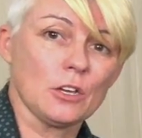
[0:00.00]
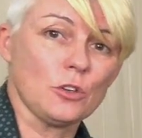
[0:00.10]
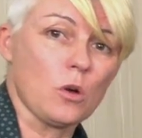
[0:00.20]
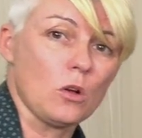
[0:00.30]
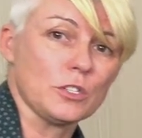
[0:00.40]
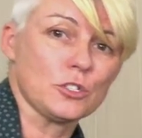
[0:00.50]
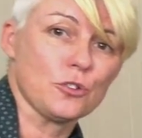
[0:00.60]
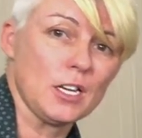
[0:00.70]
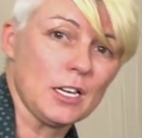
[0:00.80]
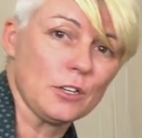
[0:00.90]
you hold a
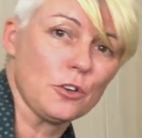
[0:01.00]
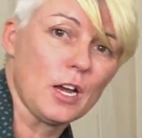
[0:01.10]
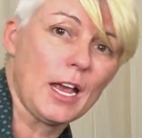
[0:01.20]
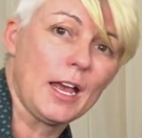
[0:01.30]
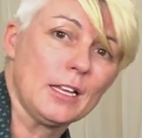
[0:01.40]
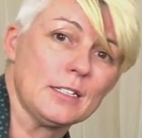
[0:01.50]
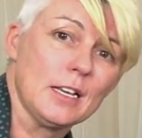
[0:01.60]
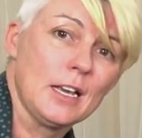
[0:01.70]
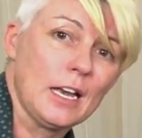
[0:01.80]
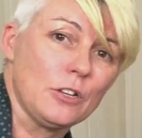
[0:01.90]
treat in your hand
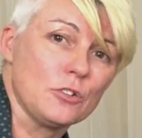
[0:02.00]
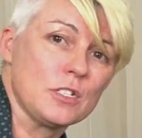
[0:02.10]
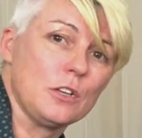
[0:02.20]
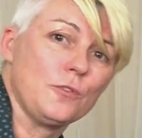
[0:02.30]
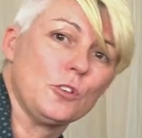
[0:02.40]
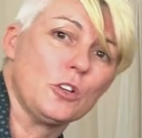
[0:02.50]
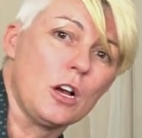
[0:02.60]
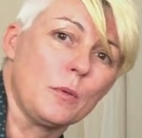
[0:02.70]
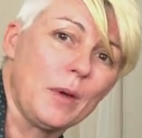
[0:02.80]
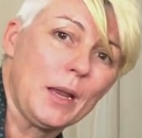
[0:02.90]
and you see if your
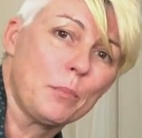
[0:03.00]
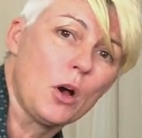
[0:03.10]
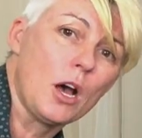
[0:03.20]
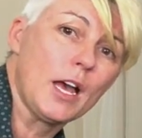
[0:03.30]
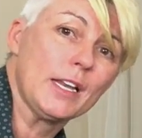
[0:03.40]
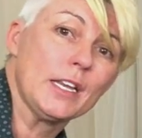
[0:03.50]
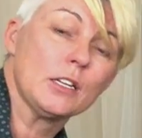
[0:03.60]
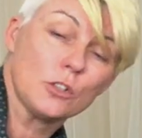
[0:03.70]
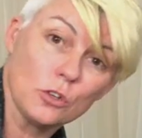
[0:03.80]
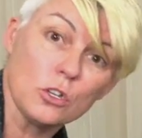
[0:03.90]
dog might paw at it.
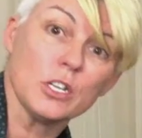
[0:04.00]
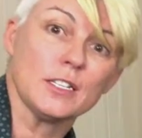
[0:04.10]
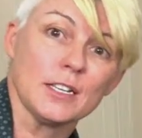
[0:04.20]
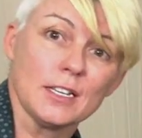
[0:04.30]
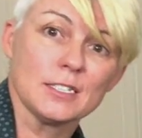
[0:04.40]
Good.